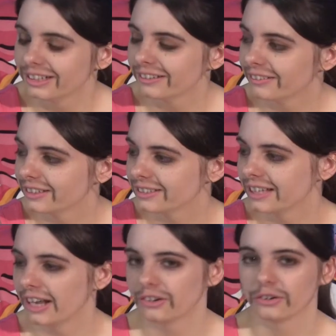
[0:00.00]
the
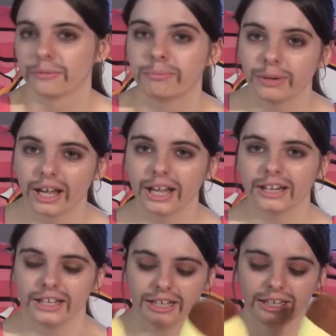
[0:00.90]
standard.
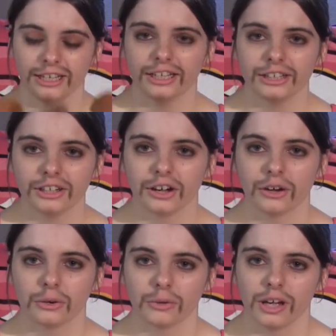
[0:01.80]
But, you
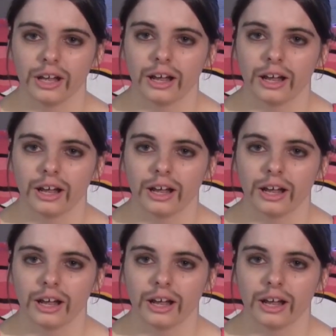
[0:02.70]
know,